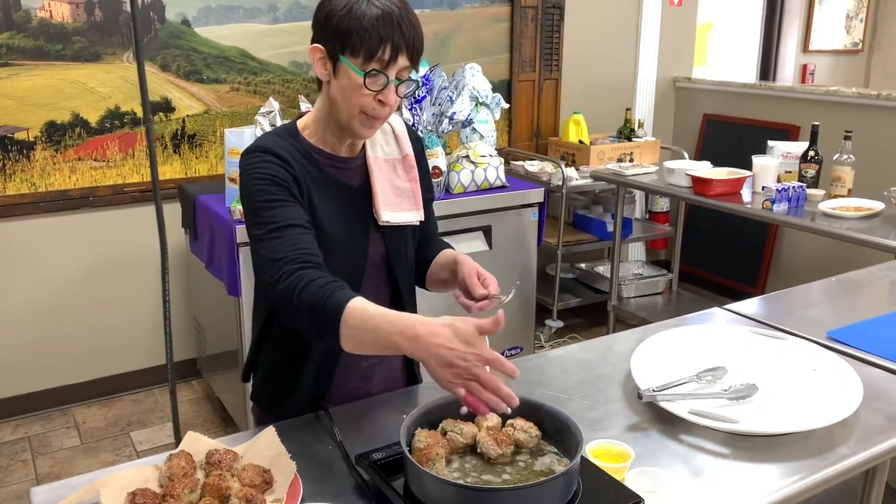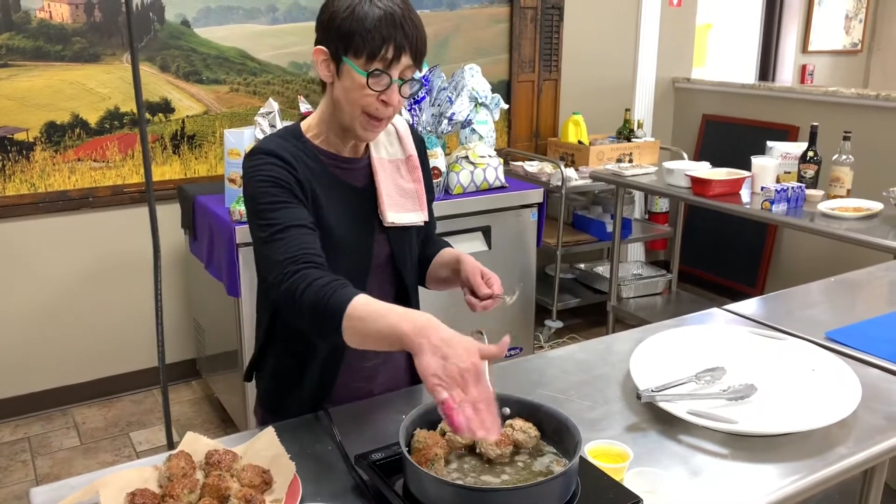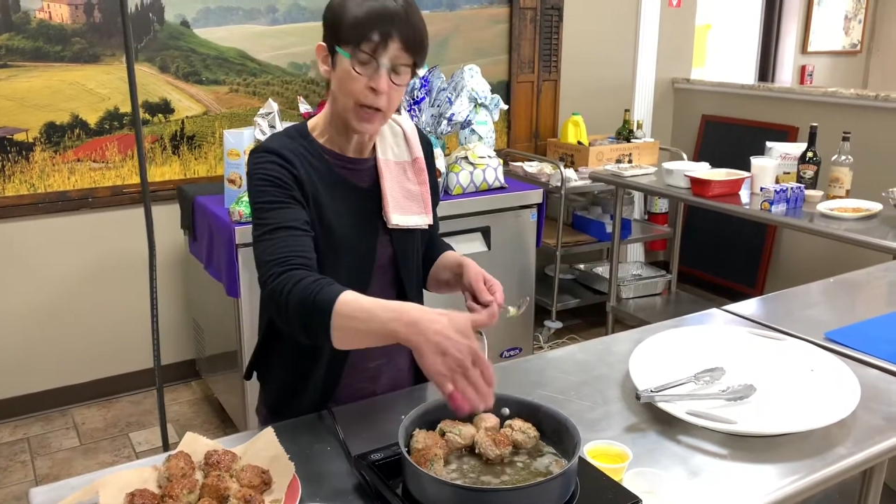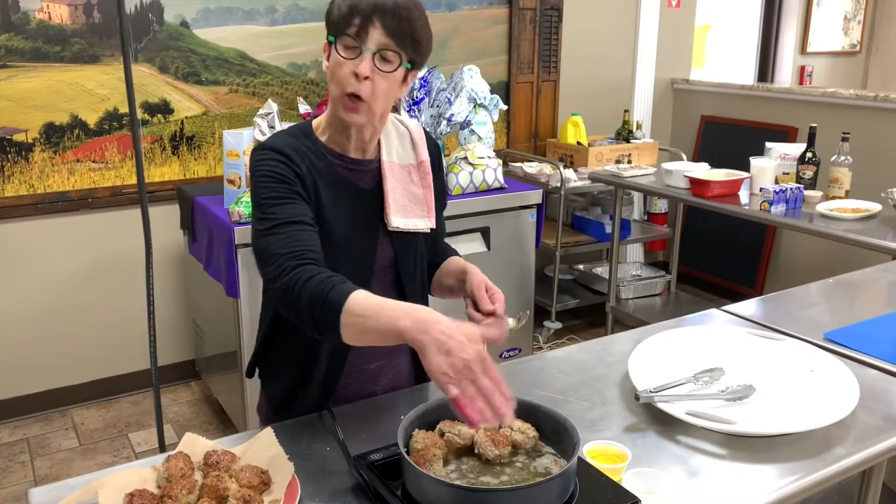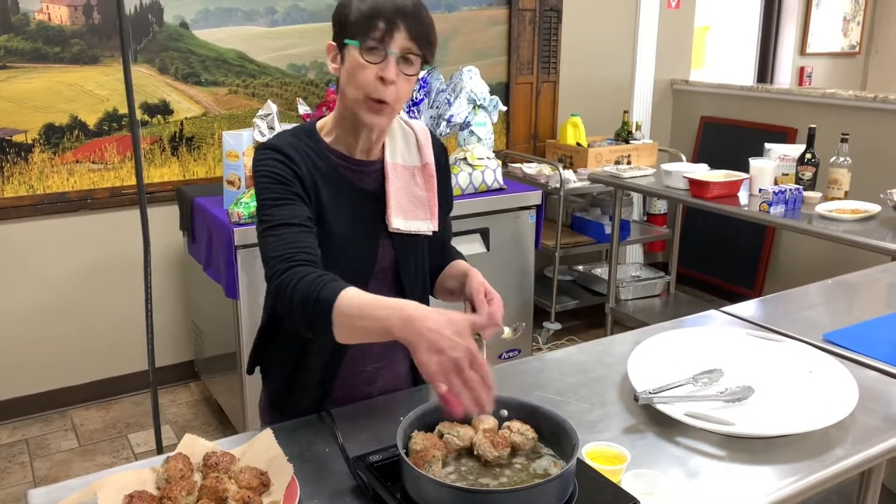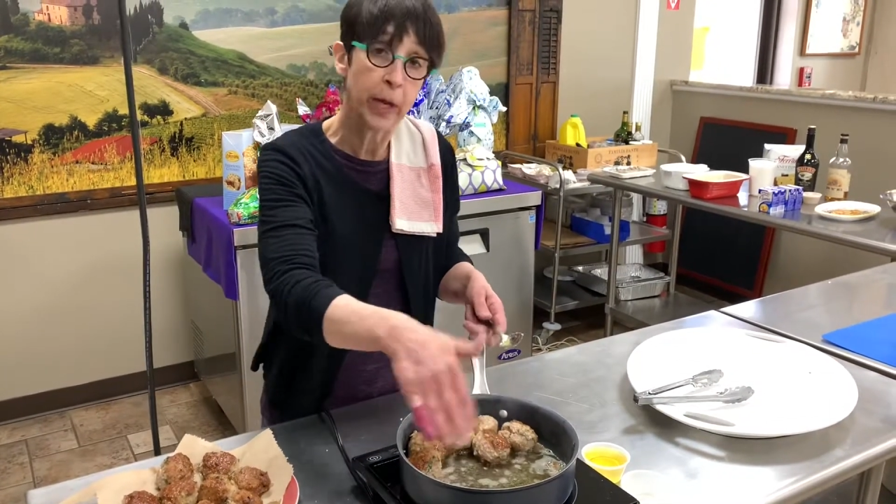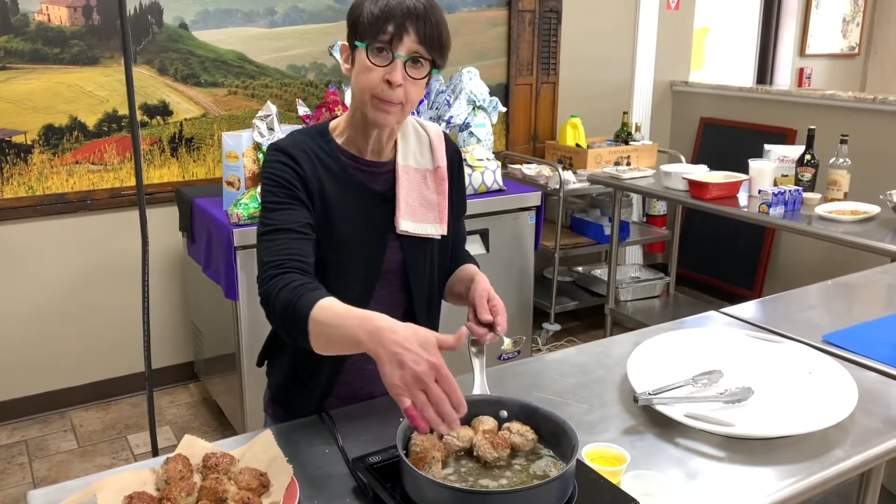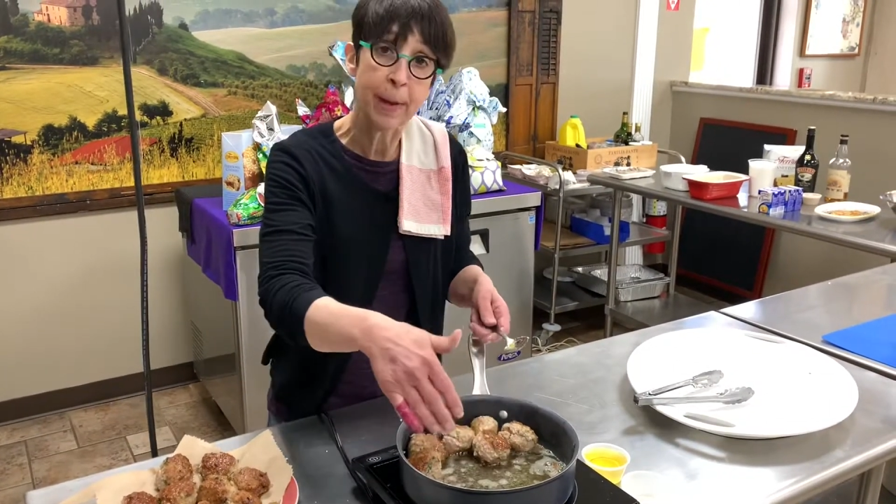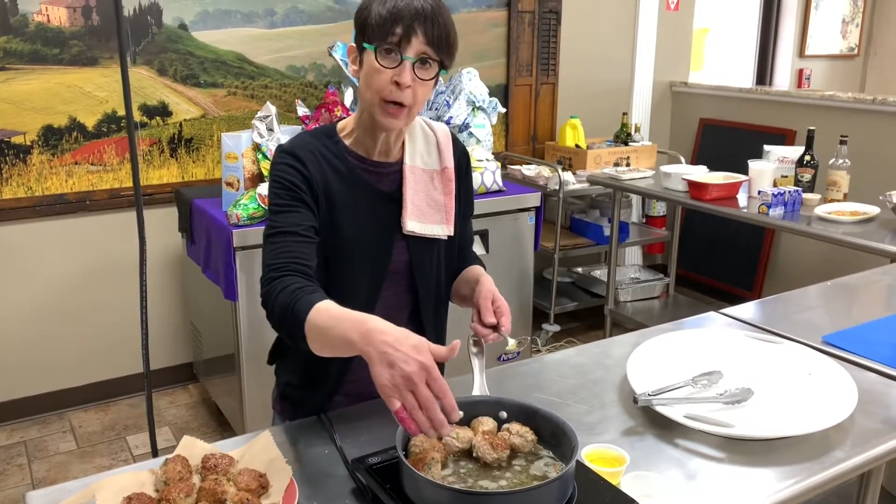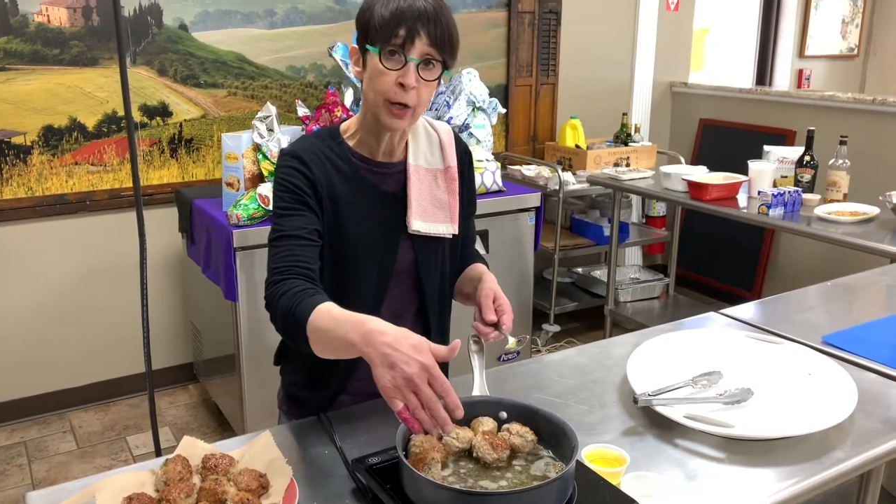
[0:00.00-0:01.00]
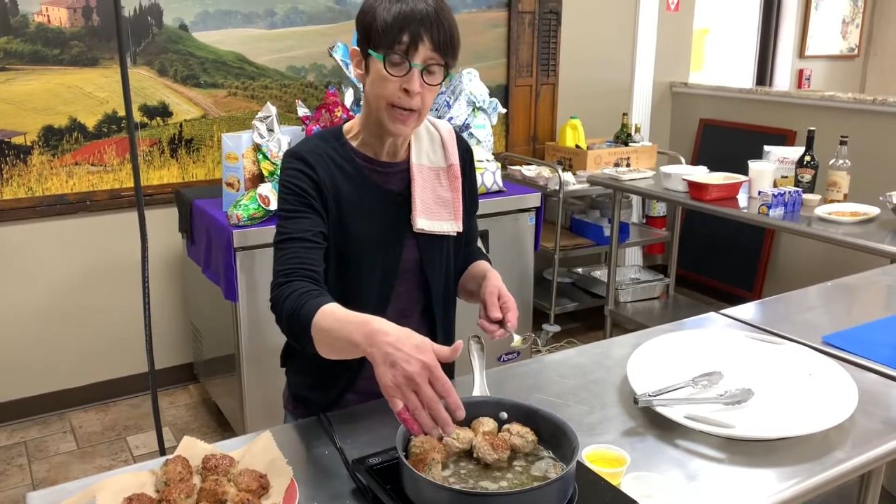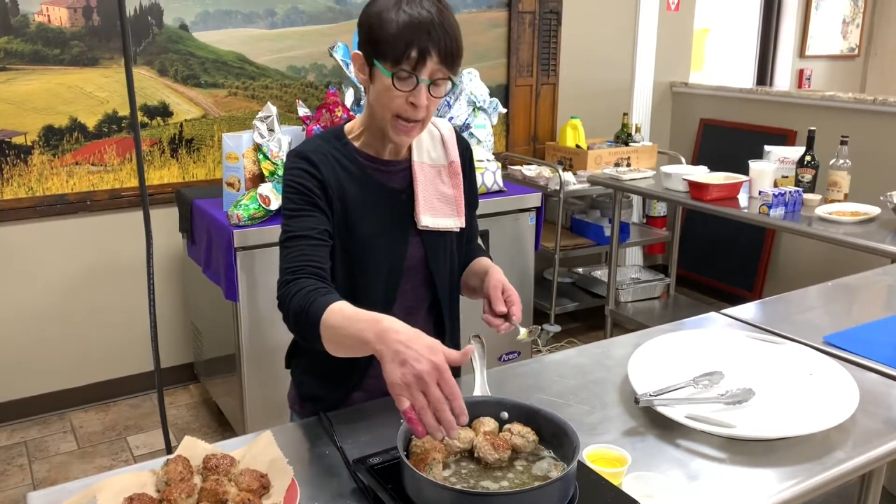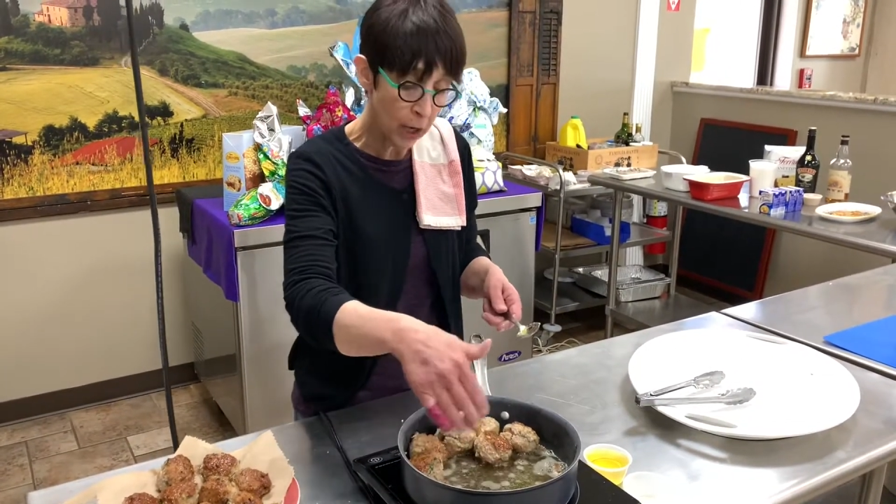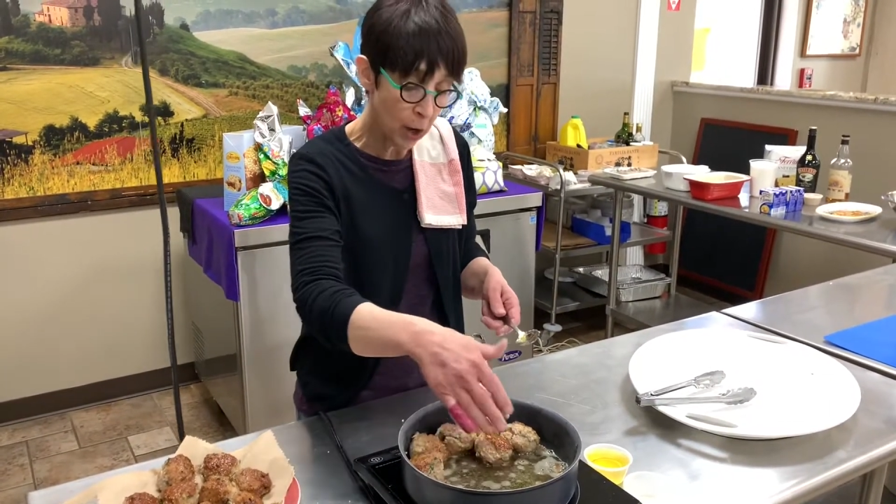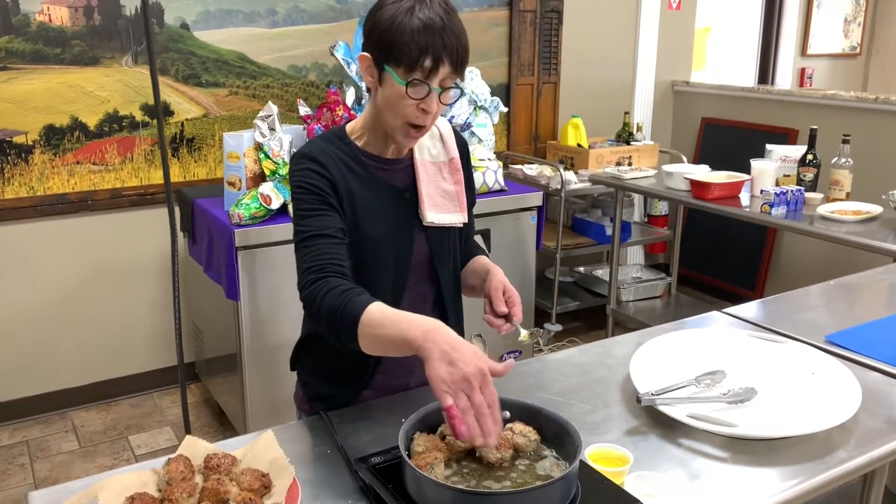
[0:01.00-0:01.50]
make a quick
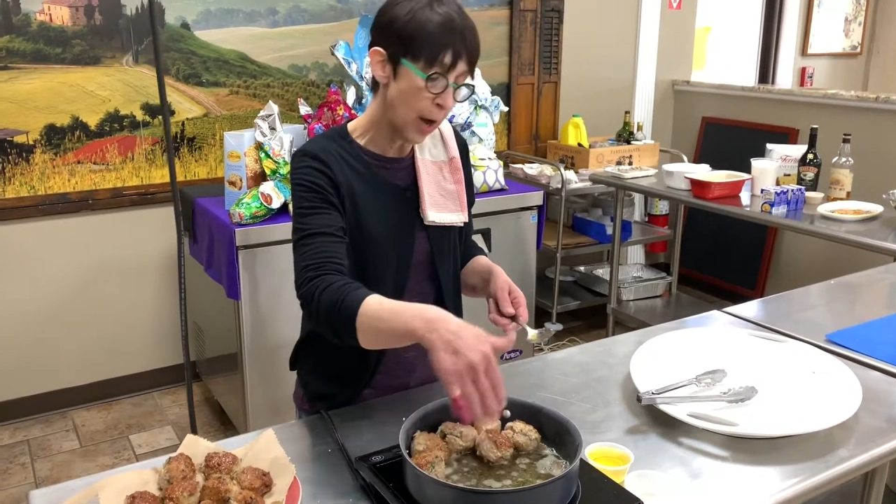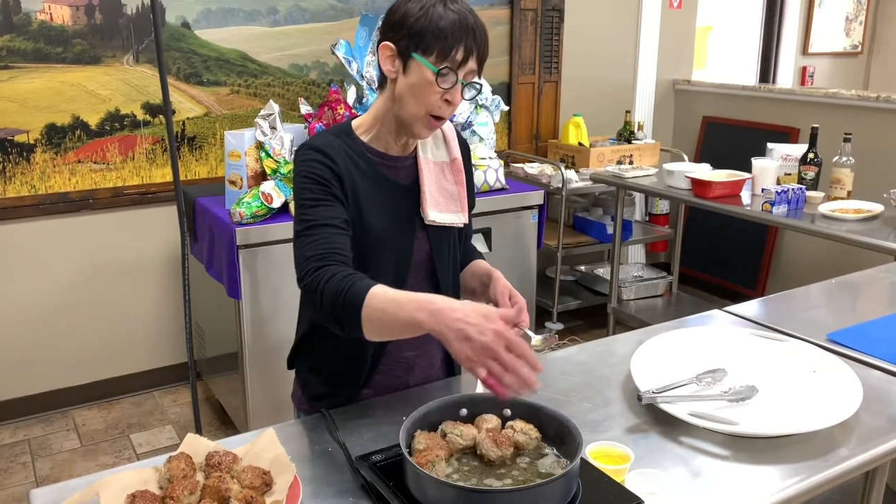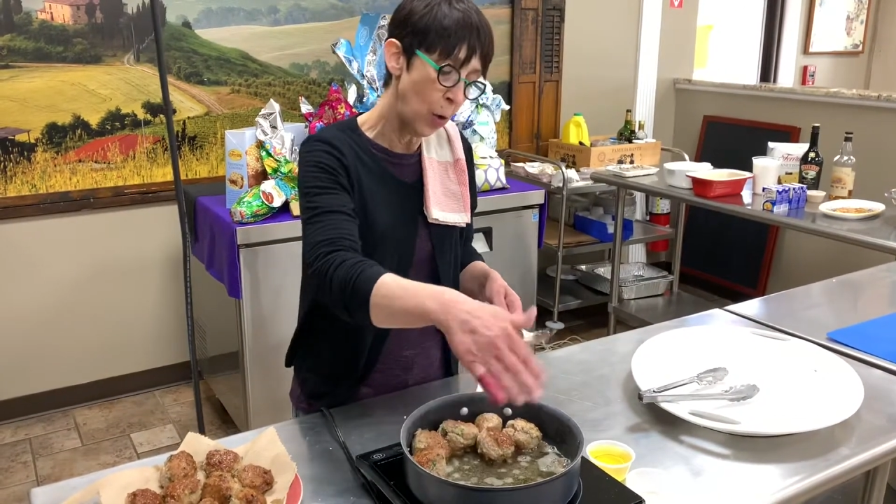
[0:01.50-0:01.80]
marinara,